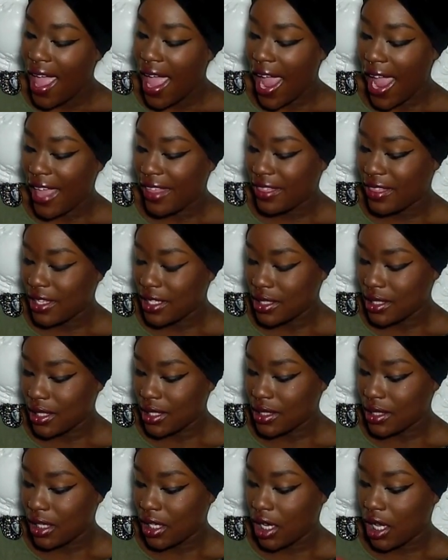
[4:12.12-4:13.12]
and this
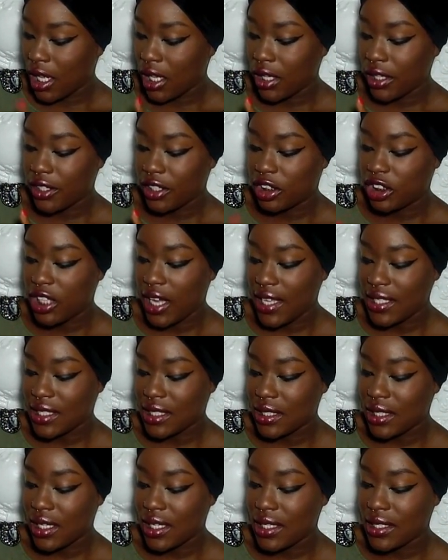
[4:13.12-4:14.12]
is in color
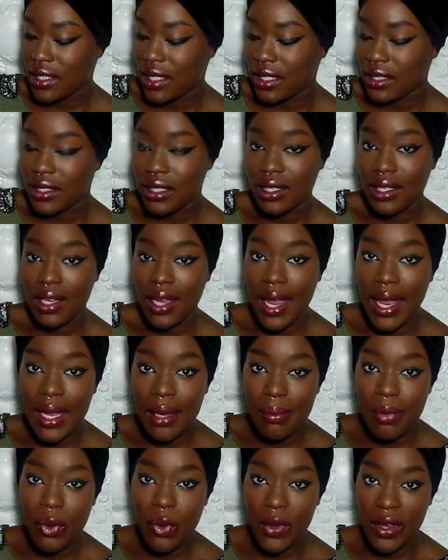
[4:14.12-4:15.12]
Chestnut Intensity
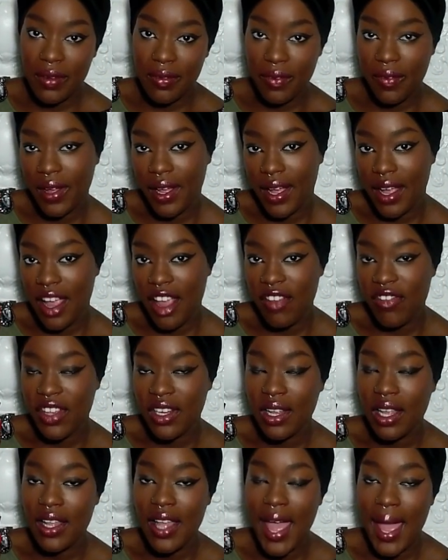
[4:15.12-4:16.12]
eight point five,
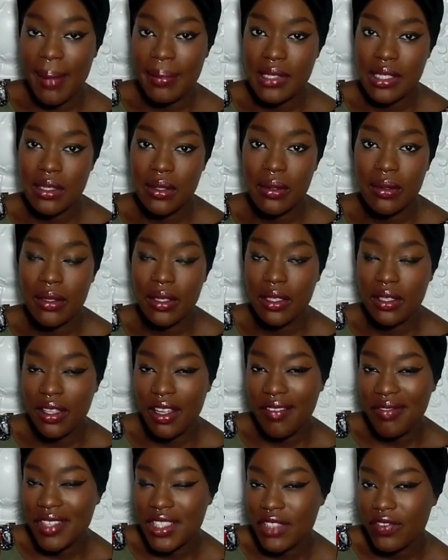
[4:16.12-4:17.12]
and I absolutely
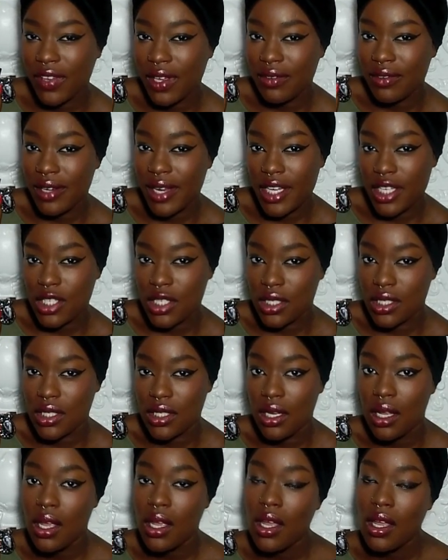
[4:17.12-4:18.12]
love this
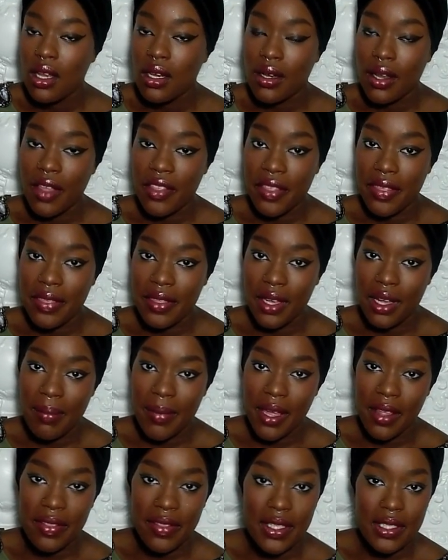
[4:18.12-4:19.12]
foundation. Now the thing
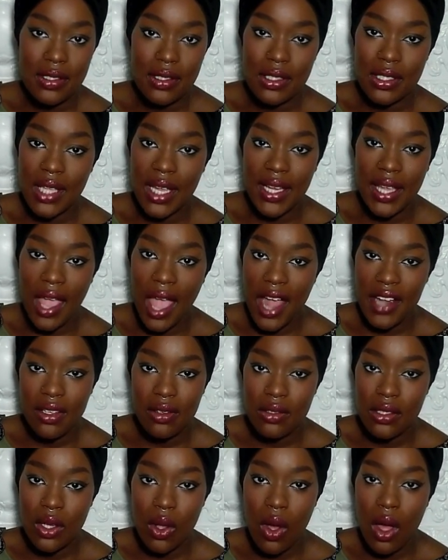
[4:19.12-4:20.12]
about this is I can't
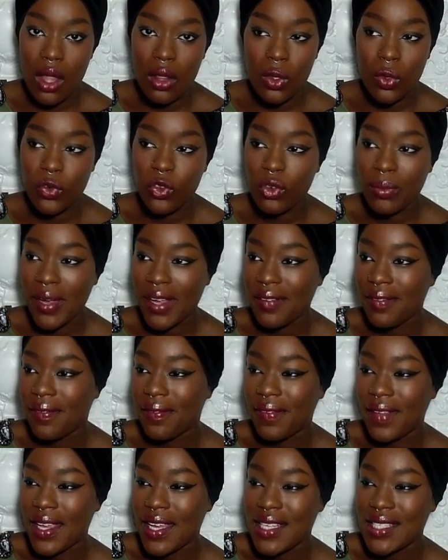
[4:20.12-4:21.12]
use it all over my
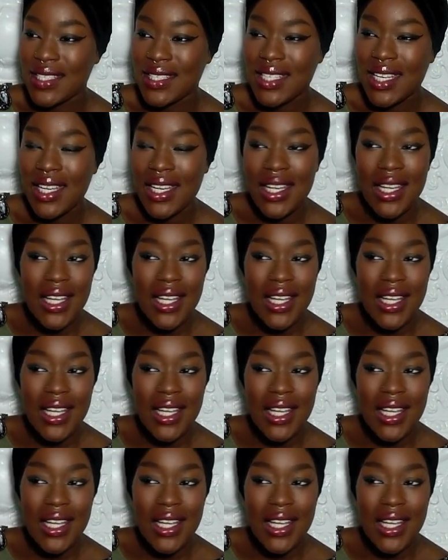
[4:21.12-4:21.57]
face.